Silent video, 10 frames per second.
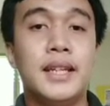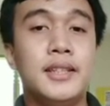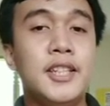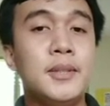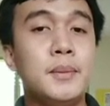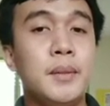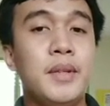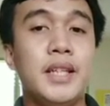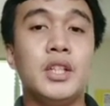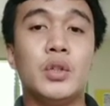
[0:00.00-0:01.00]
This may
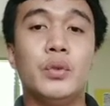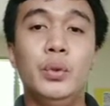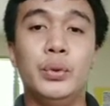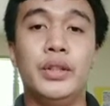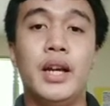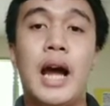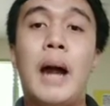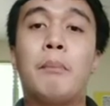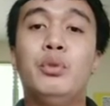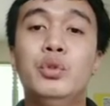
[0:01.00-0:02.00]
include
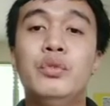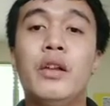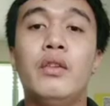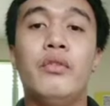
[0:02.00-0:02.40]
approval